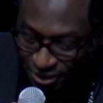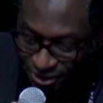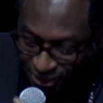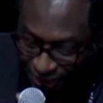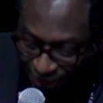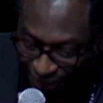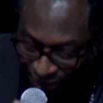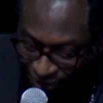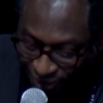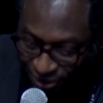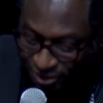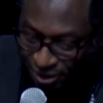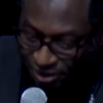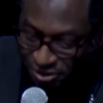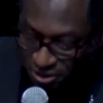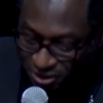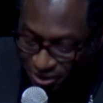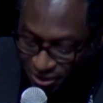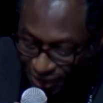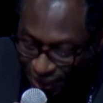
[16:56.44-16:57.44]
entail an
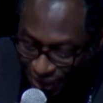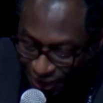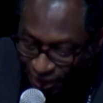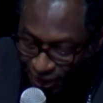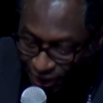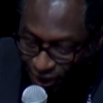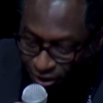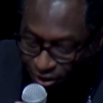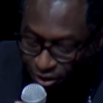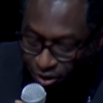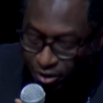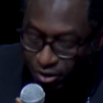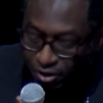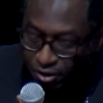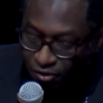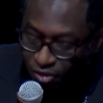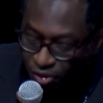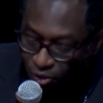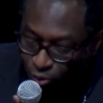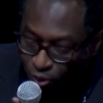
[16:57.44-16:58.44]
understanding
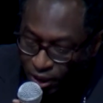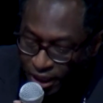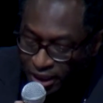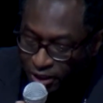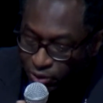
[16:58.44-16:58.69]
of the way